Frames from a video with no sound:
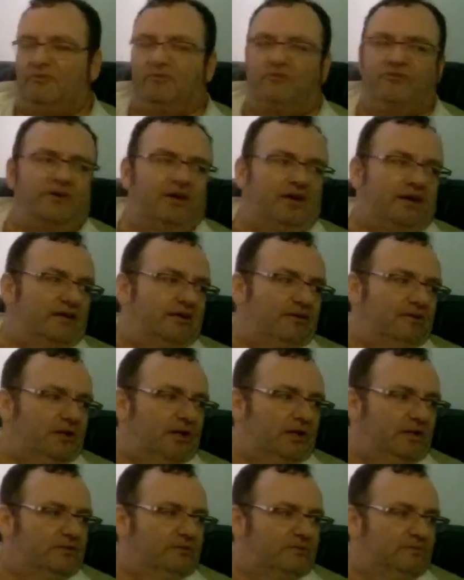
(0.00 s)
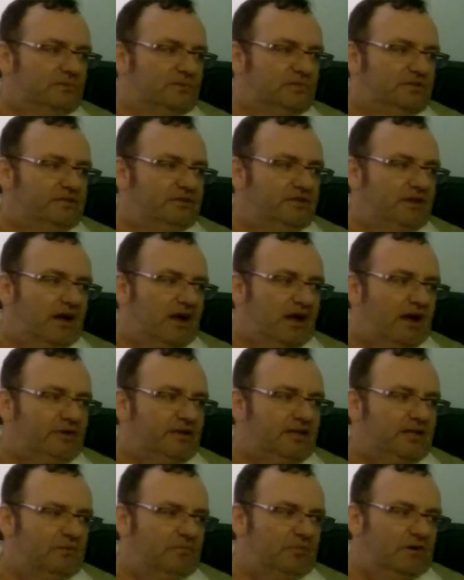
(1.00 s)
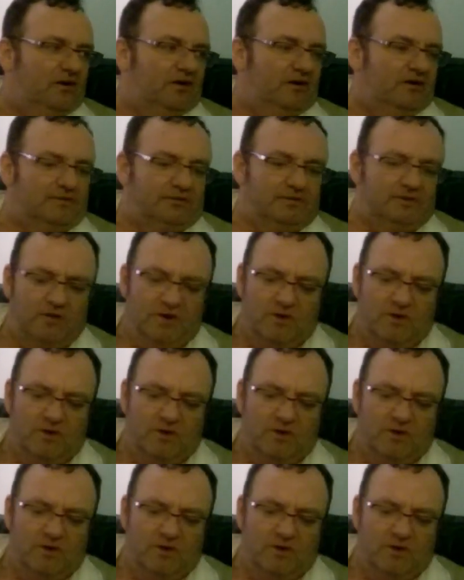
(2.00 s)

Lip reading: Fuck. Nah, come on.